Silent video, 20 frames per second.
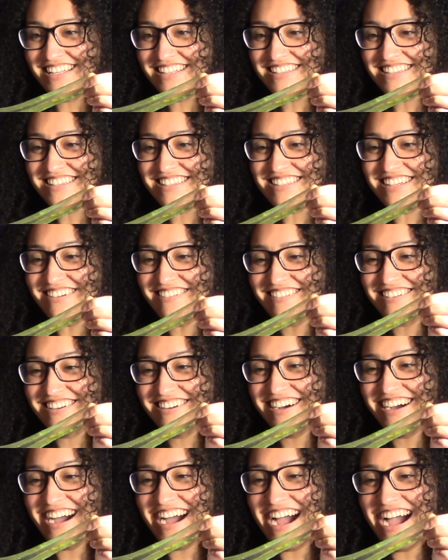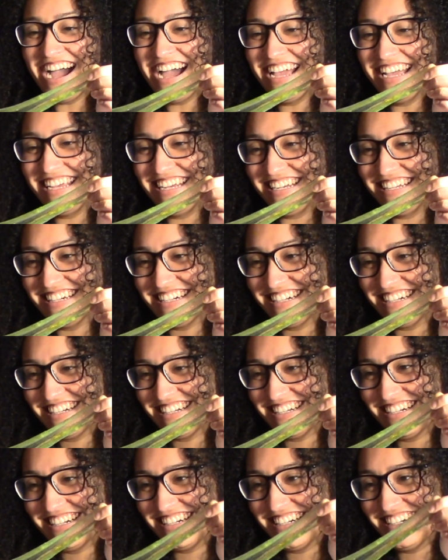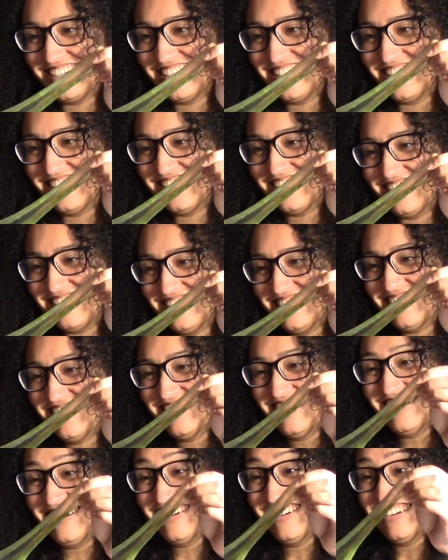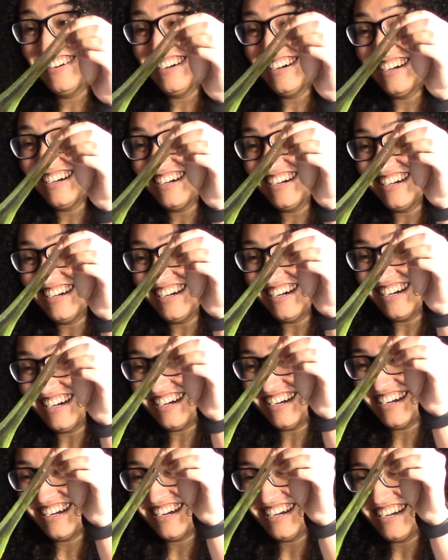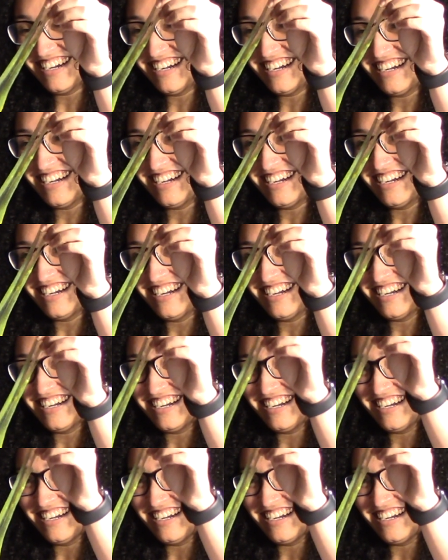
[no speech]